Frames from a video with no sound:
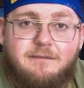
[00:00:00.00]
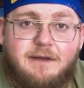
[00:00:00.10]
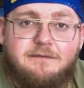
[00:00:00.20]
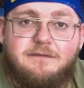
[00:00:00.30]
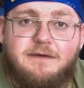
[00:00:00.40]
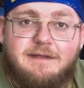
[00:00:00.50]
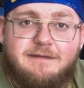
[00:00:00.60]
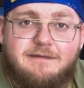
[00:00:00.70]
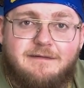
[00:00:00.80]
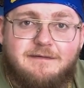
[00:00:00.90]
We have to fight
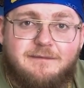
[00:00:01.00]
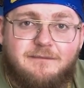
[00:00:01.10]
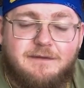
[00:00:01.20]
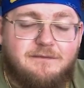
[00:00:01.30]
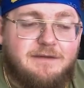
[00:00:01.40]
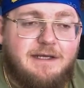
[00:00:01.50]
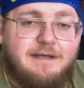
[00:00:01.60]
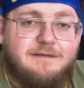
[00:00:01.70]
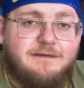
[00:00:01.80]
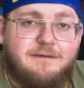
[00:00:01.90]
the system. When the
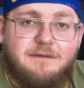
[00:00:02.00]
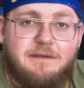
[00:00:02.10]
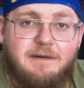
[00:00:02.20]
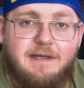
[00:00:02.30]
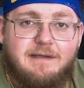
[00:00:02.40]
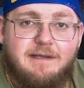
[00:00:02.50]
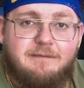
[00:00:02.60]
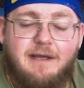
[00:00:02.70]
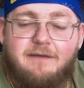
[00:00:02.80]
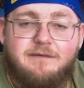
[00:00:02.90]
VA isn't doing the right thing,
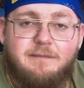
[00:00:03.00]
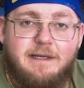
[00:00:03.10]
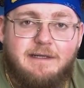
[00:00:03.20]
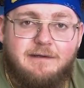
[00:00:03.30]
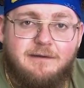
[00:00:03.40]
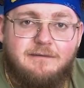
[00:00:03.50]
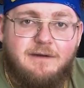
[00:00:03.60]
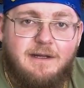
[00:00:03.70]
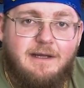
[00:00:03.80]
we have to make it known,